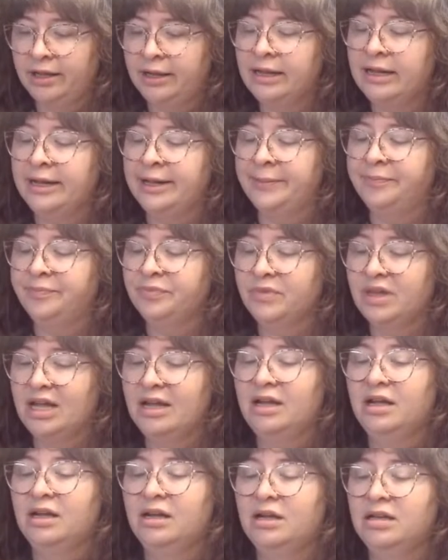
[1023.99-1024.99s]

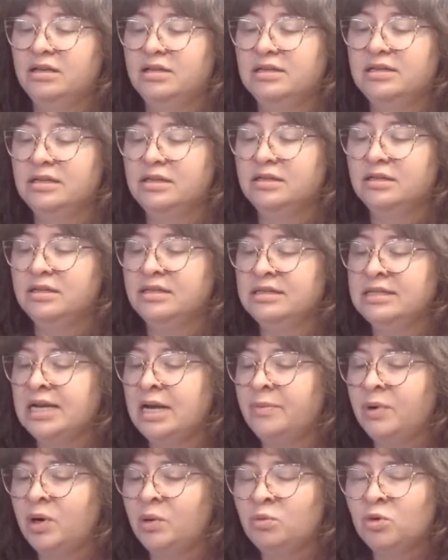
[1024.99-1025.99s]

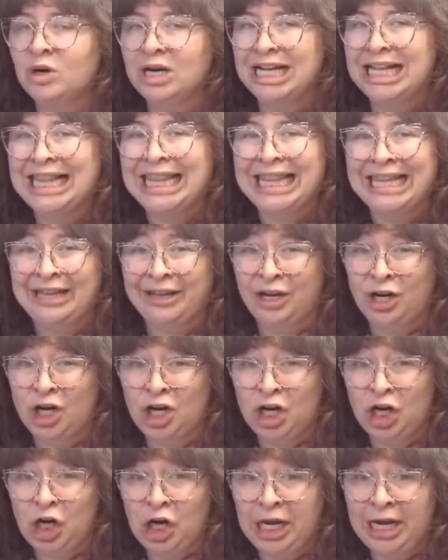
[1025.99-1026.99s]
Some are more
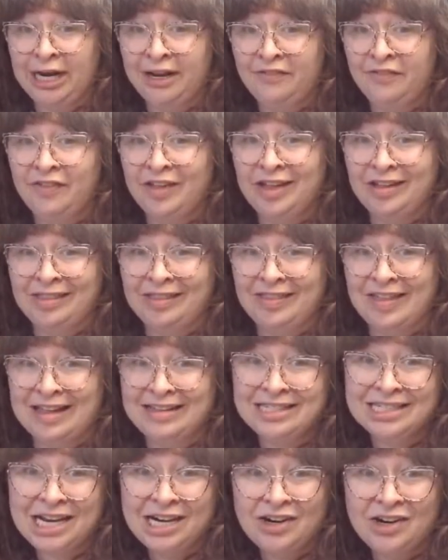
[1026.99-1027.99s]
clear, and I think
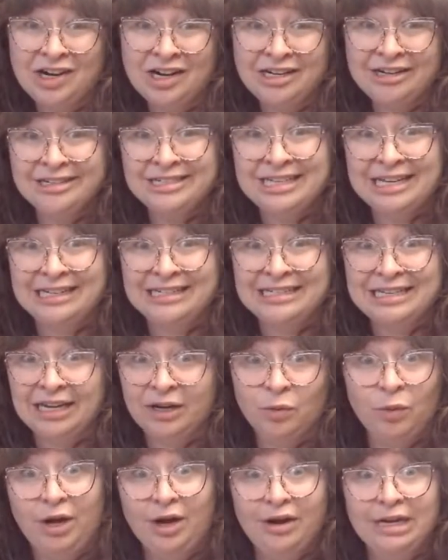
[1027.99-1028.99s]
that's kind of hard because then it's
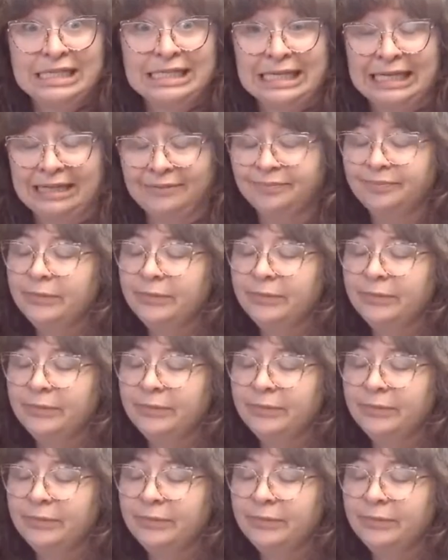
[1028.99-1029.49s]
like, where is it?